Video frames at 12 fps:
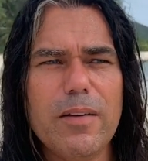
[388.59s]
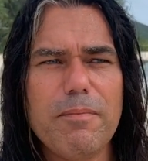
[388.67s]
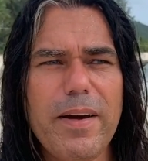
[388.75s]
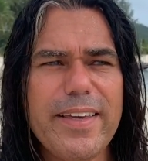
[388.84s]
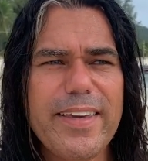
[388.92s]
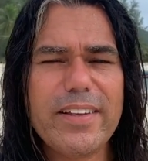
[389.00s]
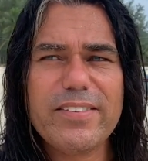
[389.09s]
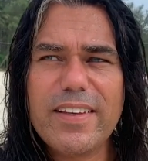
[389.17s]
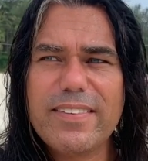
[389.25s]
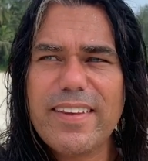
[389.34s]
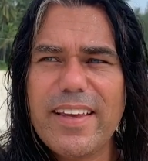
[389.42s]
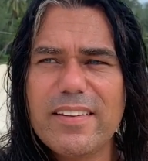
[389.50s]
My kids
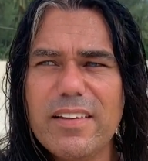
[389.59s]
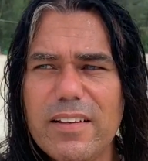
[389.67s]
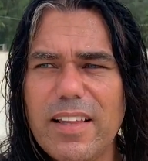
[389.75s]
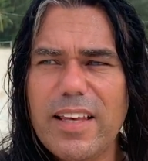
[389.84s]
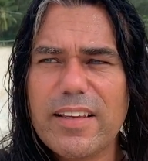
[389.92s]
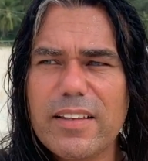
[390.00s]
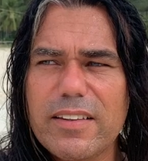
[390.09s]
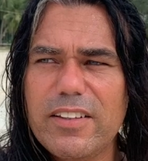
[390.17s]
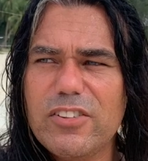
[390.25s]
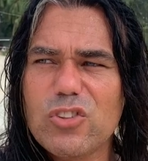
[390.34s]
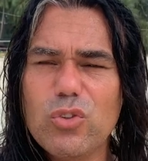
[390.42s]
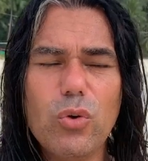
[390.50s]
attend like
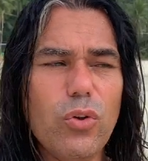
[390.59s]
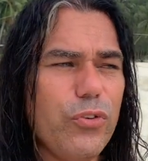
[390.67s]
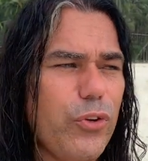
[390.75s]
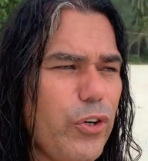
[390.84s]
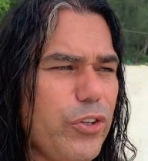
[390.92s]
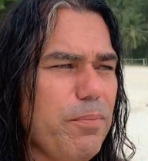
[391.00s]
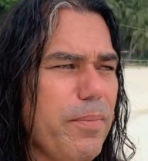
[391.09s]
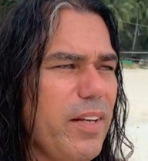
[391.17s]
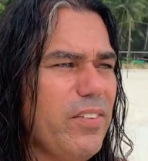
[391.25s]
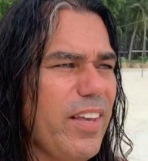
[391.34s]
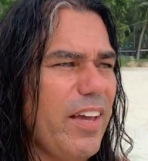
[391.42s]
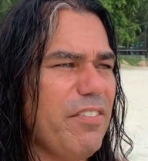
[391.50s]
this school thirty
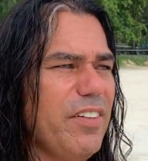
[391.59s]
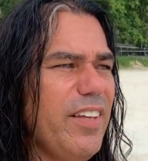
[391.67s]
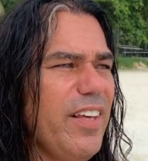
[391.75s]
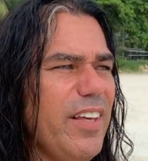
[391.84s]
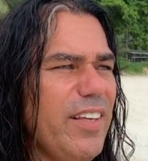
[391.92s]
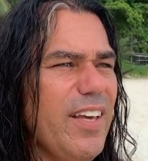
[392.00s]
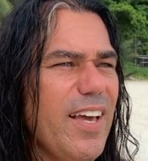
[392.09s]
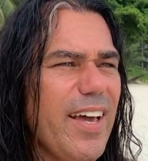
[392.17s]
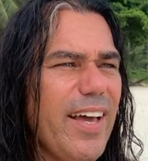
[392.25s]
minutes every day